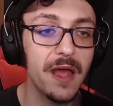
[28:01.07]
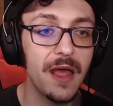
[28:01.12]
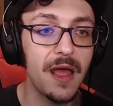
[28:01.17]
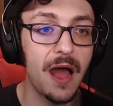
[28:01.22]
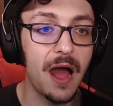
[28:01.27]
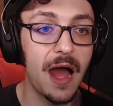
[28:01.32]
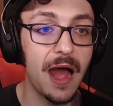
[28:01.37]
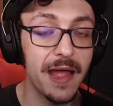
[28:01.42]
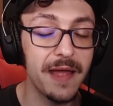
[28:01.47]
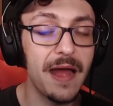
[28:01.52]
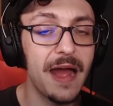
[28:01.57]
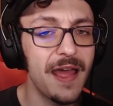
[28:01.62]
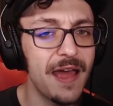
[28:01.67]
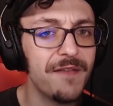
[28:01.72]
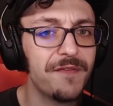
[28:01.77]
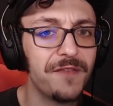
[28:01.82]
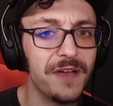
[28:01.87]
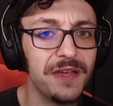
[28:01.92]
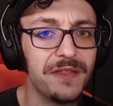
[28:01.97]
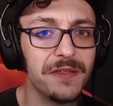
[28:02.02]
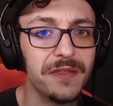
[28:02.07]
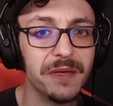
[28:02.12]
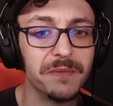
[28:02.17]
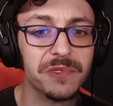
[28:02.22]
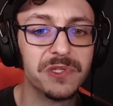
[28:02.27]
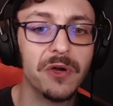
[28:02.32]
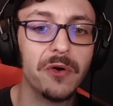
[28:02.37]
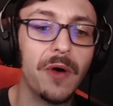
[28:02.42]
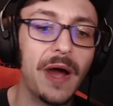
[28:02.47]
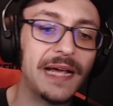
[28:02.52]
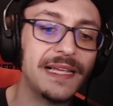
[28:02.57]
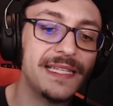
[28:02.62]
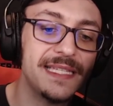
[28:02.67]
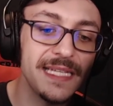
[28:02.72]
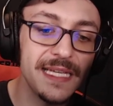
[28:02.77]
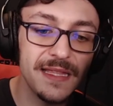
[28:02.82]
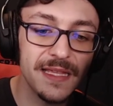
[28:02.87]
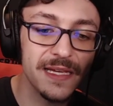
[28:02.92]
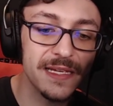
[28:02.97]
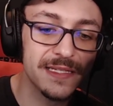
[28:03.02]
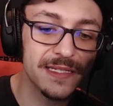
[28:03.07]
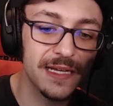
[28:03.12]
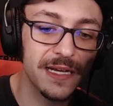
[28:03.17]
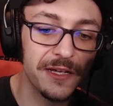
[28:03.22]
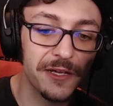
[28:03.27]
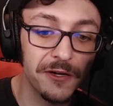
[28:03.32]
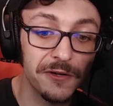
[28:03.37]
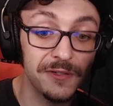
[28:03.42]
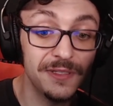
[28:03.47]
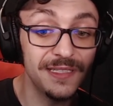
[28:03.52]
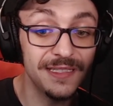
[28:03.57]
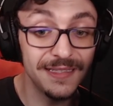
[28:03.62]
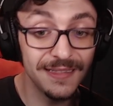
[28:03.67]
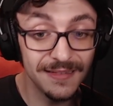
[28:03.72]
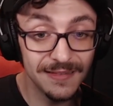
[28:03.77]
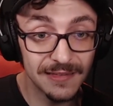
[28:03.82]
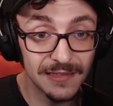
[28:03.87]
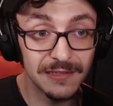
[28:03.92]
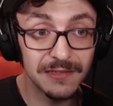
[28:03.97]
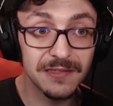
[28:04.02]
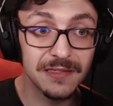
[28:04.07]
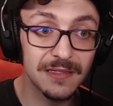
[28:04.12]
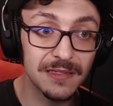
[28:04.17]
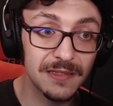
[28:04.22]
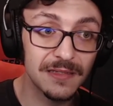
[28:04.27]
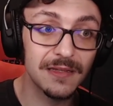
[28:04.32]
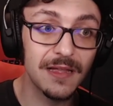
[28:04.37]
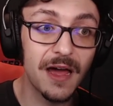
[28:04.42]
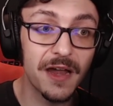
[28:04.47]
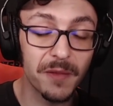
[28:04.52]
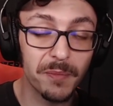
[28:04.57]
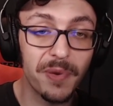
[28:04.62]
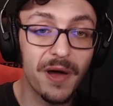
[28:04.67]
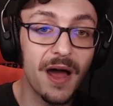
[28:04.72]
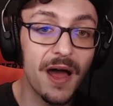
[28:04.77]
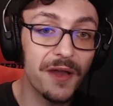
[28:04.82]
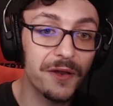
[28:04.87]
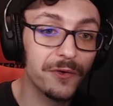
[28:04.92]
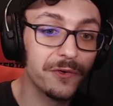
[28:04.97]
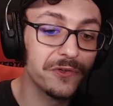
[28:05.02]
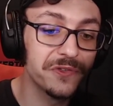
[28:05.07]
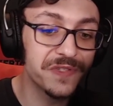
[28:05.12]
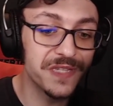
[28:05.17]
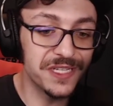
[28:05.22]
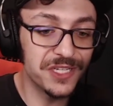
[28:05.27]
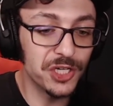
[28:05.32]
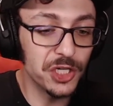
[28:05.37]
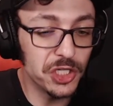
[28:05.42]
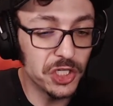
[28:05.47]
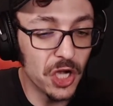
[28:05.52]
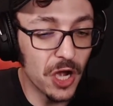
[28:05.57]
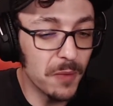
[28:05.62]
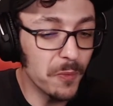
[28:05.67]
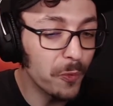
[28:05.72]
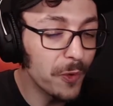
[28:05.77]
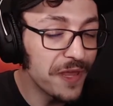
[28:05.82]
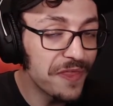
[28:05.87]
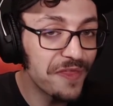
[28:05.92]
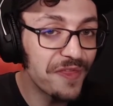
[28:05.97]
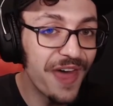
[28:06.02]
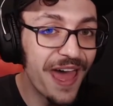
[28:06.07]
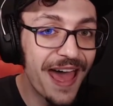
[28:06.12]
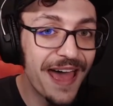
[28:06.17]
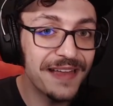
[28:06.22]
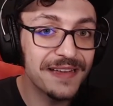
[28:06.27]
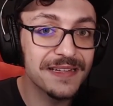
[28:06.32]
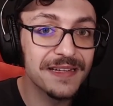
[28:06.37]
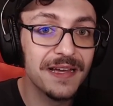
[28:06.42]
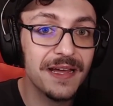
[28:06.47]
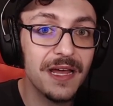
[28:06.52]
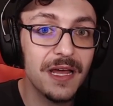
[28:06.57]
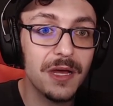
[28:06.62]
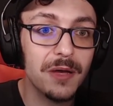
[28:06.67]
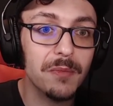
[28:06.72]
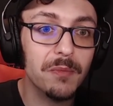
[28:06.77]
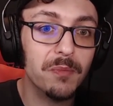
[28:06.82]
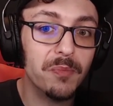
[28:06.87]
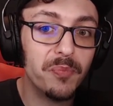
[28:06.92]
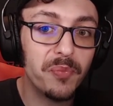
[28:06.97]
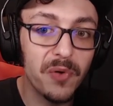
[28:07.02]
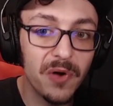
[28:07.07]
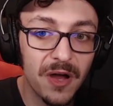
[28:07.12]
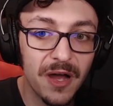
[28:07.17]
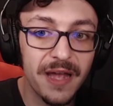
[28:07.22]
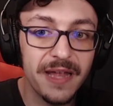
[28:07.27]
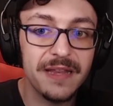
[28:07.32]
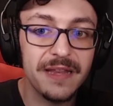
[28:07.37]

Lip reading: I have faith in them. So I see this and I go, oh, there's a lot of potholes that could come with that, but